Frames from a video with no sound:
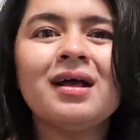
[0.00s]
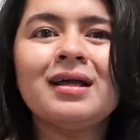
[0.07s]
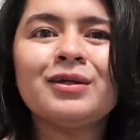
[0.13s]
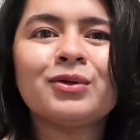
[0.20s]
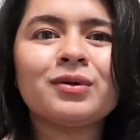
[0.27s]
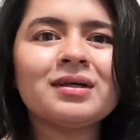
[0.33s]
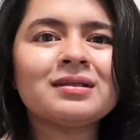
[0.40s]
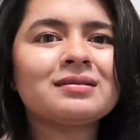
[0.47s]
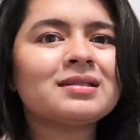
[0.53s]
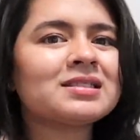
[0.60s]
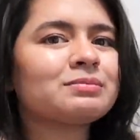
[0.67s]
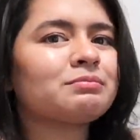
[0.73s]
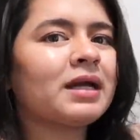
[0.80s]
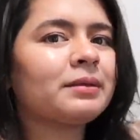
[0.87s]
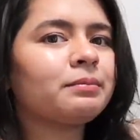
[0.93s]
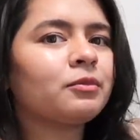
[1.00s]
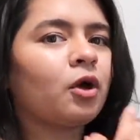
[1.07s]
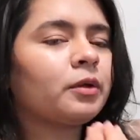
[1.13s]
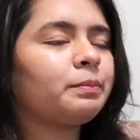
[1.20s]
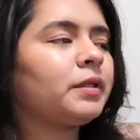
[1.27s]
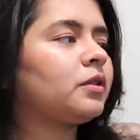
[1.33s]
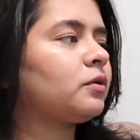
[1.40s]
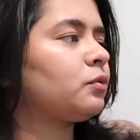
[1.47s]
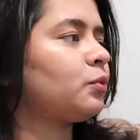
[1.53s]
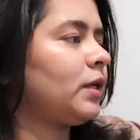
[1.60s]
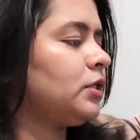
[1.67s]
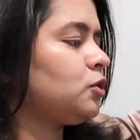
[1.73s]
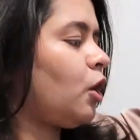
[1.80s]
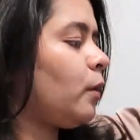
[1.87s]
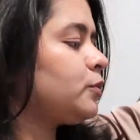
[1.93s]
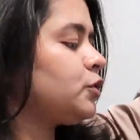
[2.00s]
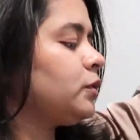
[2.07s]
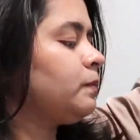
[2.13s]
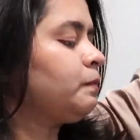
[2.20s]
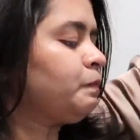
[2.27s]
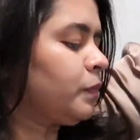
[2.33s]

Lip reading: you know, this might not be the great option.